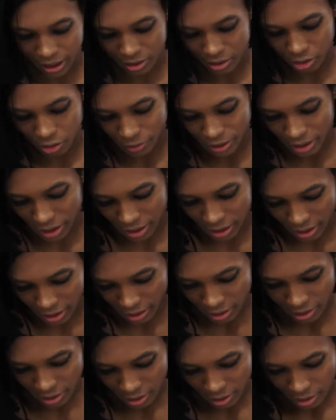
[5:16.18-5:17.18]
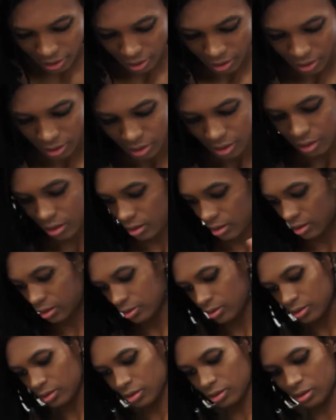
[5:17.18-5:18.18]
the amount of liquid you're able to
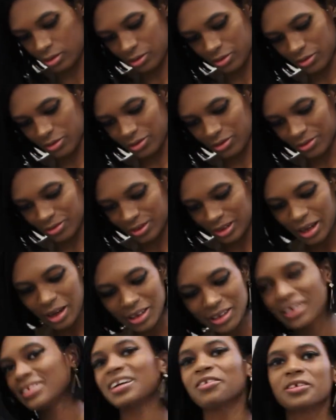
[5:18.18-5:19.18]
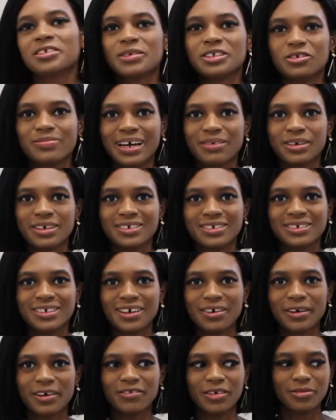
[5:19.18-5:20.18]
actually add in. So,
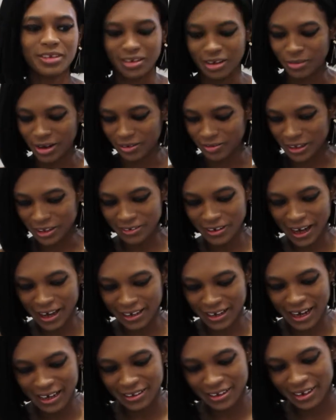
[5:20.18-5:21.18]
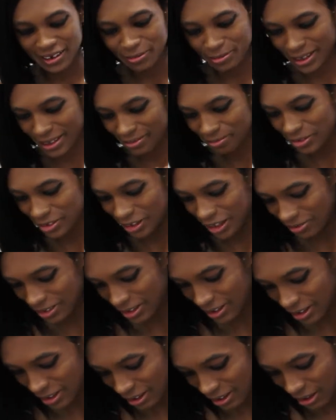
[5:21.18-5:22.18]
you know, just keep that in mind while you're
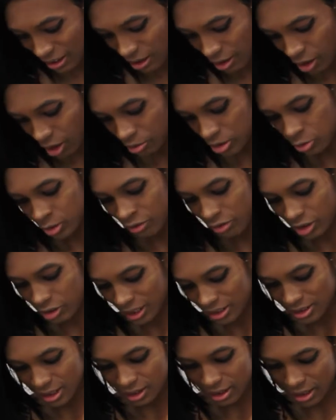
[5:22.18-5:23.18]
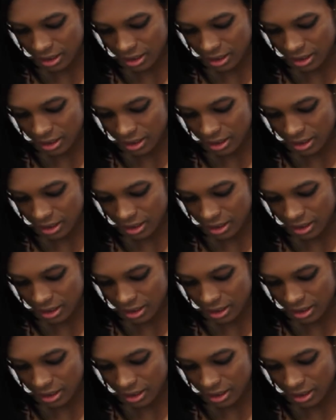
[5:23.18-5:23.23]
packing and making your cup.